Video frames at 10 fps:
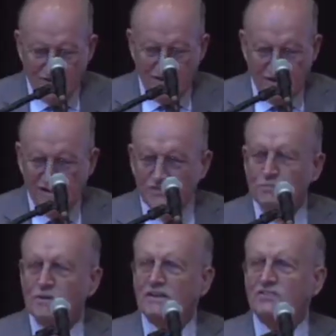there are
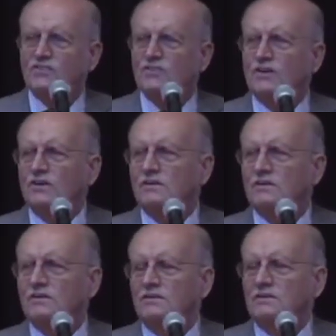aspects
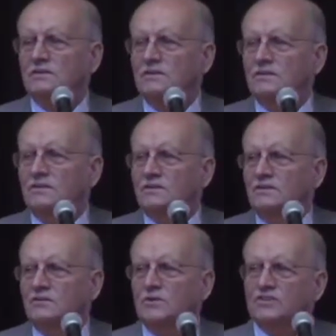
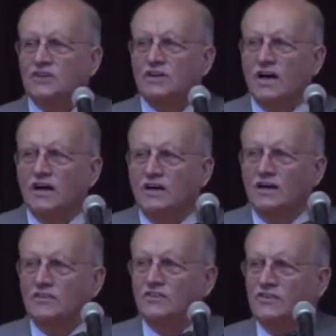which
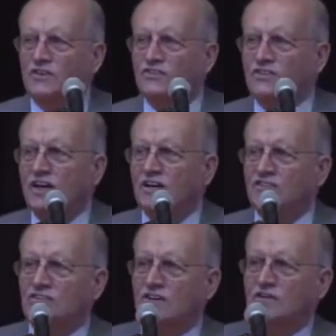assist
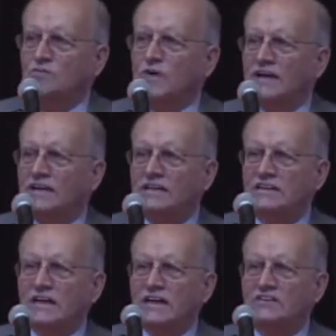us in
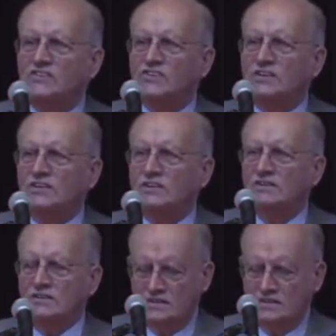recognizing